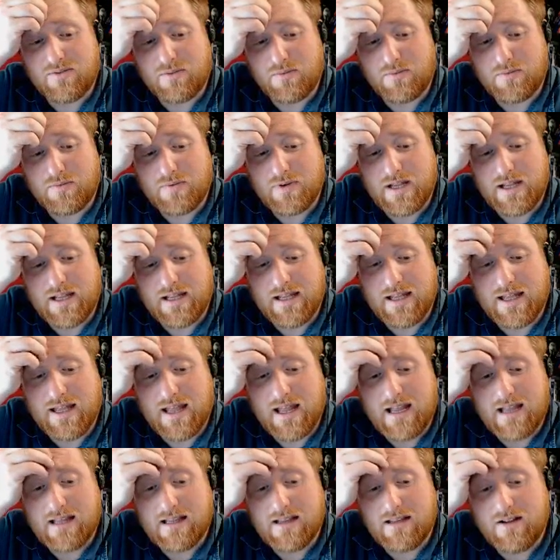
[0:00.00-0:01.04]

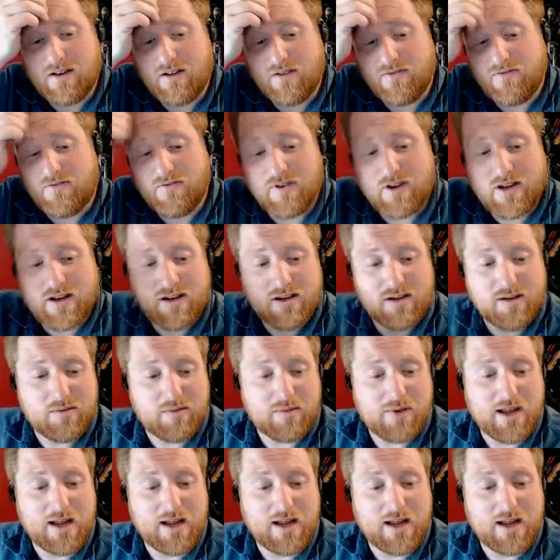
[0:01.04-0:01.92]
regain their freedom.